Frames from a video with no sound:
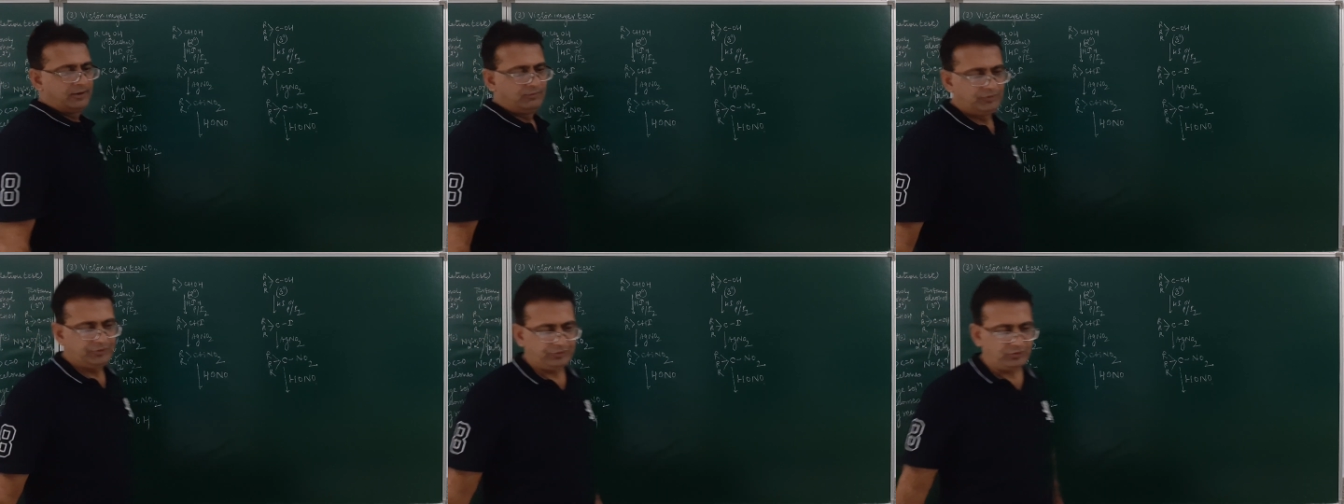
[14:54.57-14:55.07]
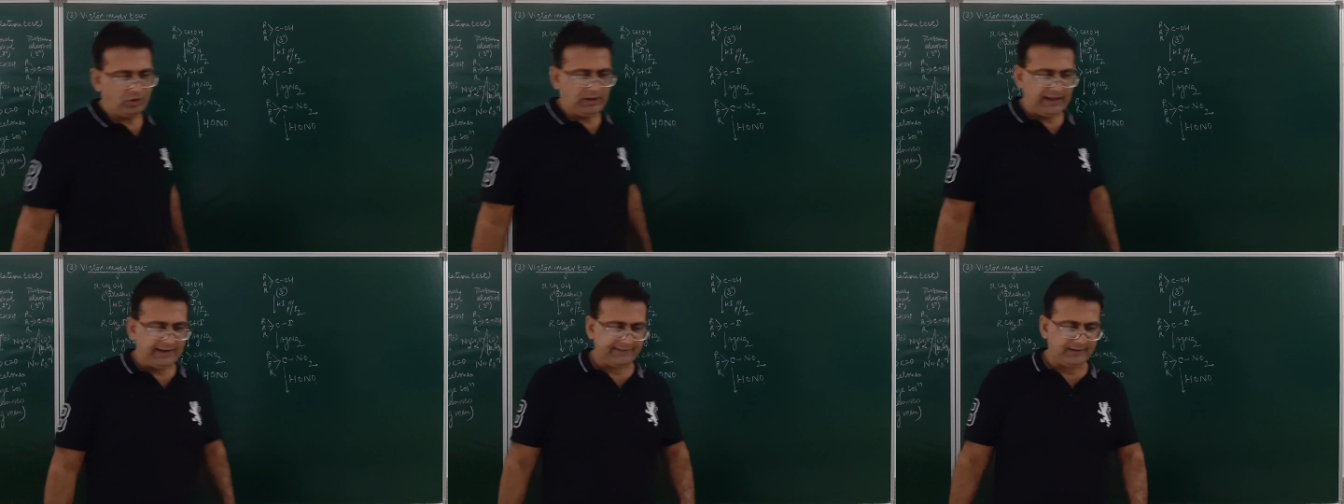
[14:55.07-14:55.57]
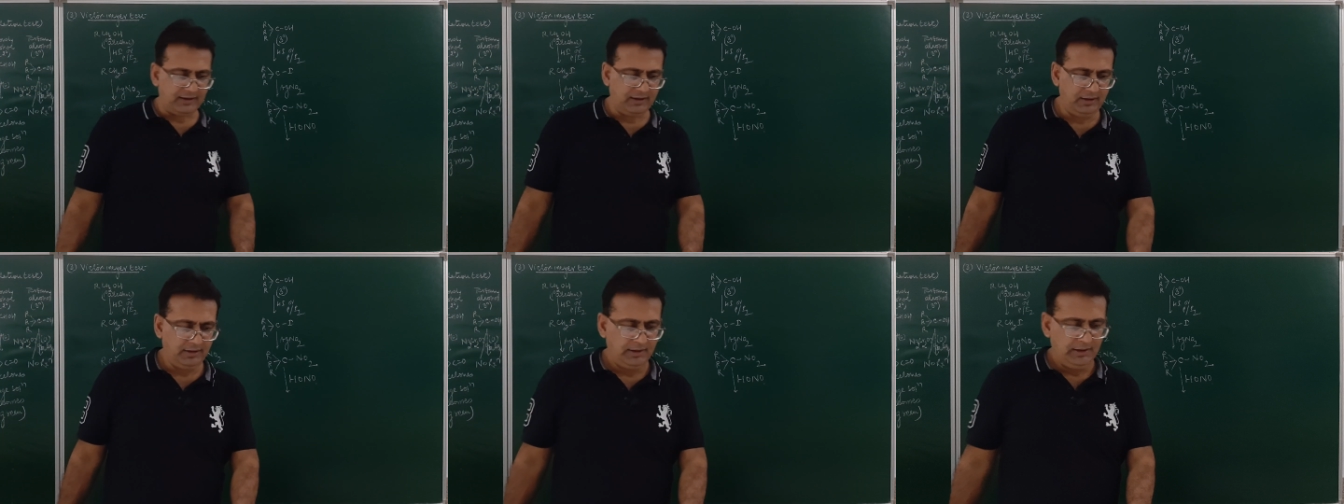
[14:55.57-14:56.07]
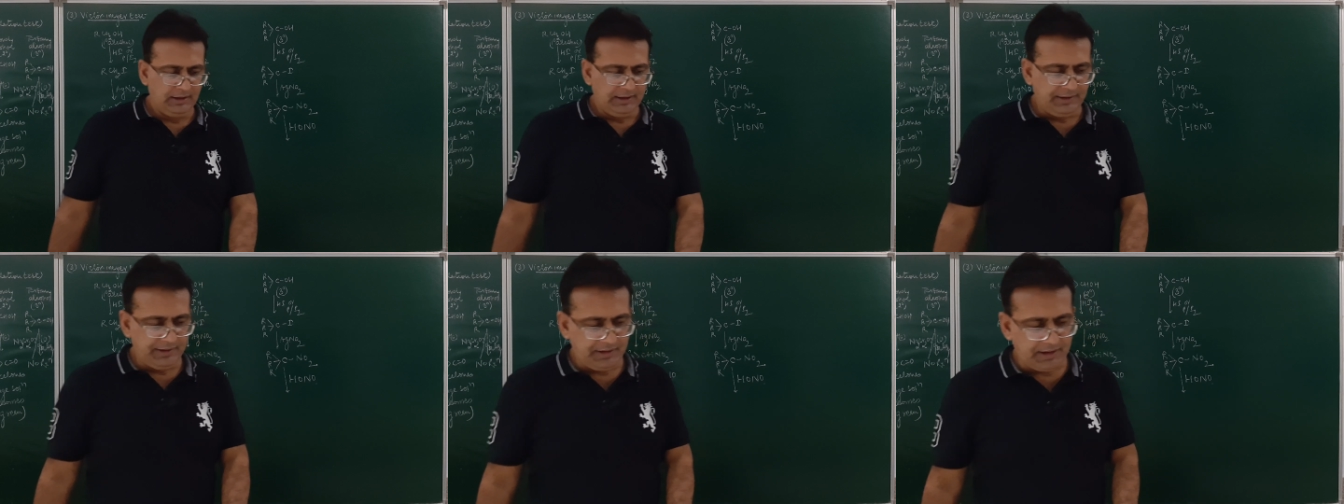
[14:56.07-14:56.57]
which is called as a
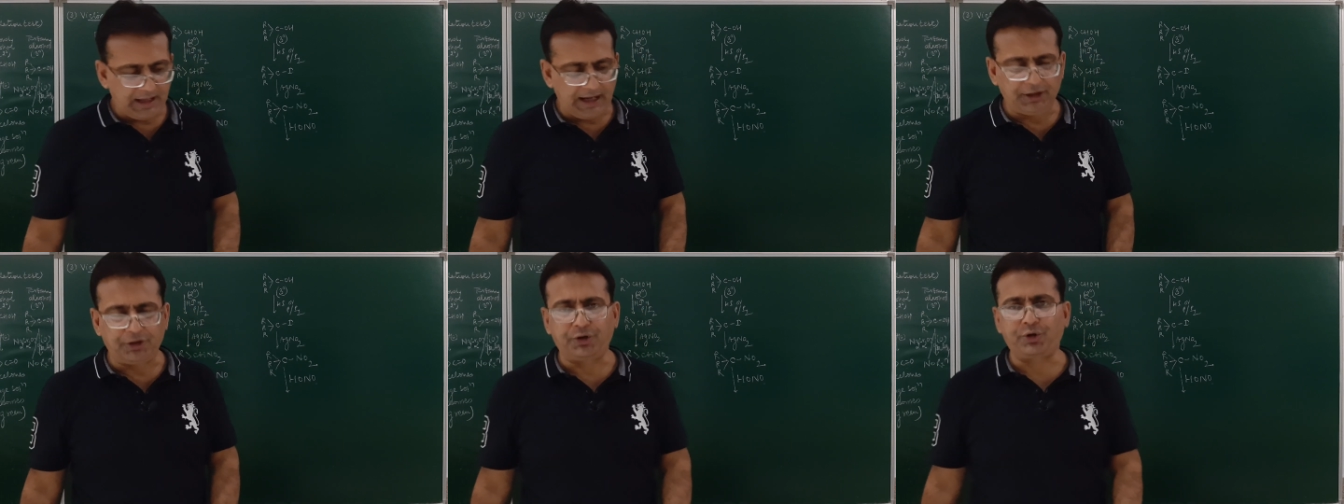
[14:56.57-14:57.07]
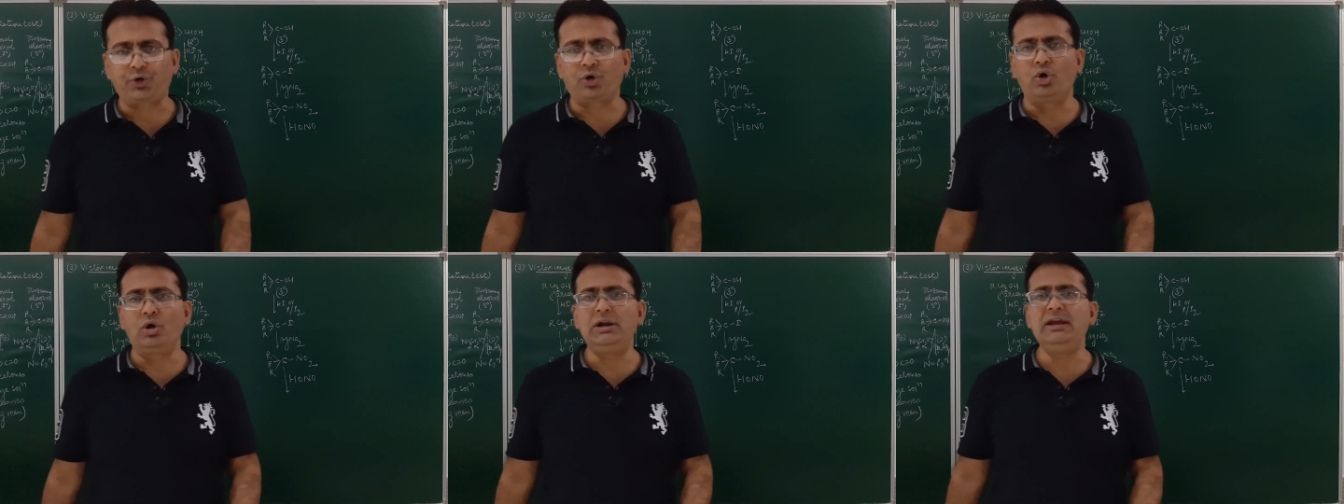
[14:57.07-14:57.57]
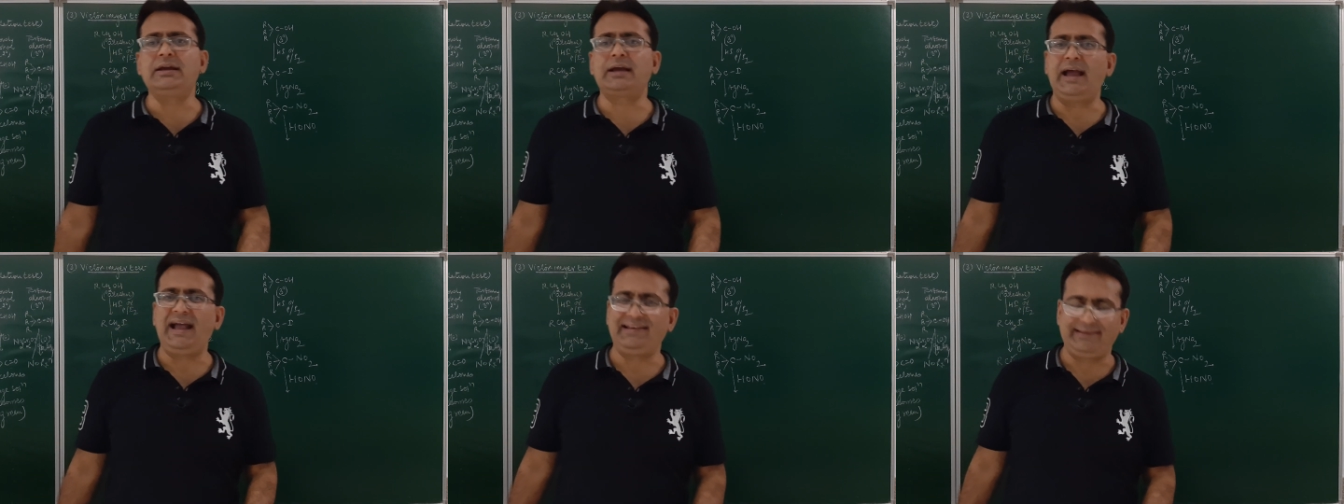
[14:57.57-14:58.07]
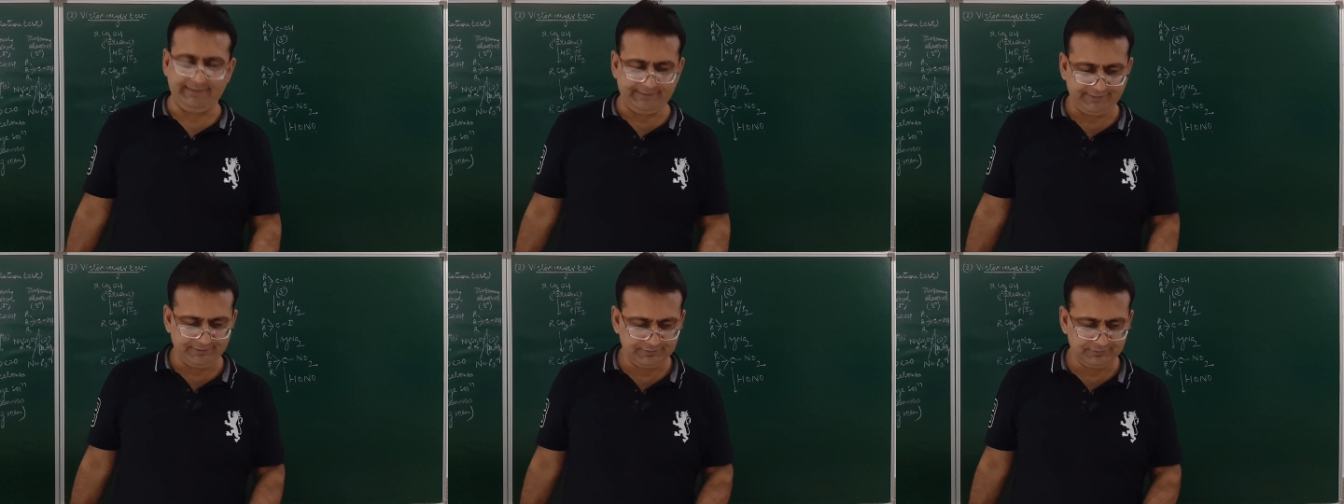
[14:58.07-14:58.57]
nitrolic acid.